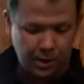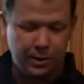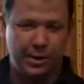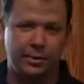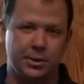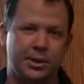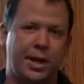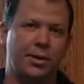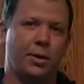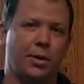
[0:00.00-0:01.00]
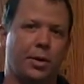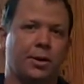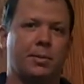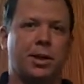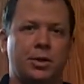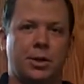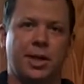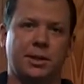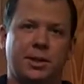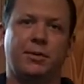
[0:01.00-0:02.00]
ball there beside the arc to make sure
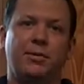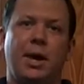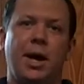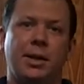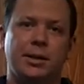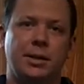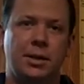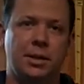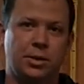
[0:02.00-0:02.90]
he has enough rise.